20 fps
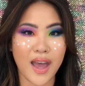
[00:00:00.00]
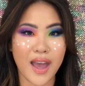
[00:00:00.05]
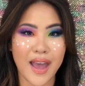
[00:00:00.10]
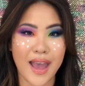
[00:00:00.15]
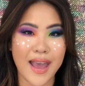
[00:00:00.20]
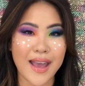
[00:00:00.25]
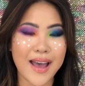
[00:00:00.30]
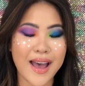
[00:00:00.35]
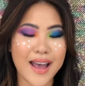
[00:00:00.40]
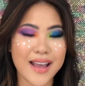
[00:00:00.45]

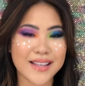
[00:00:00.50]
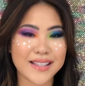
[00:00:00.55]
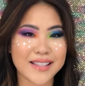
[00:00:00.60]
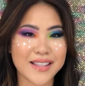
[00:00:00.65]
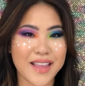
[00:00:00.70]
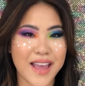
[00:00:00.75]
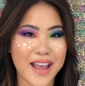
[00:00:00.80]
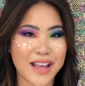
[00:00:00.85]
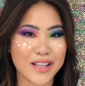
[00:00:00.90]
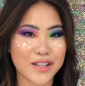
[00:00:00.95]
Hey guys,
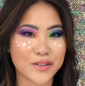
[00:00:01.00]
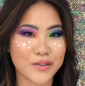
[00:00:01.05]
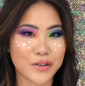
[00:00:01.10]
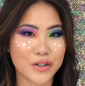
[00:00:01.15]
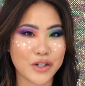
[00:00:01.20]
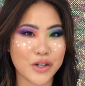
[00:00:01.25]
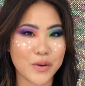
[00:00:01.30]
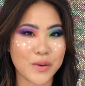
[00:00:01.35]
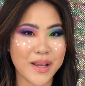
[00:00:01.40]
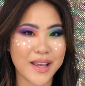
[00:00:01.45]
thanks for
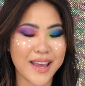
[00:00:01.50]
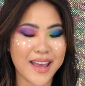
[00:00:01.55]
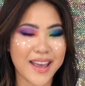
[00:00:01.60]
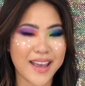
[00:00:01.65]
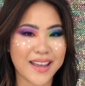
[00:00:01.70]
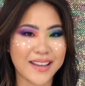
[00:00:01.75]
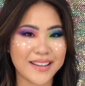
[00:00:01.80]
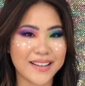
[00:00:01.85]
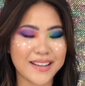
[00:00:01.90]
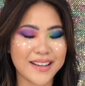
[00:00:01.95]
tuning
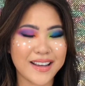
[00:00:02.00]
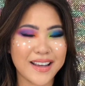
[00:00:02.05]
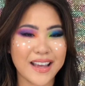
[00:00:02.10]
in.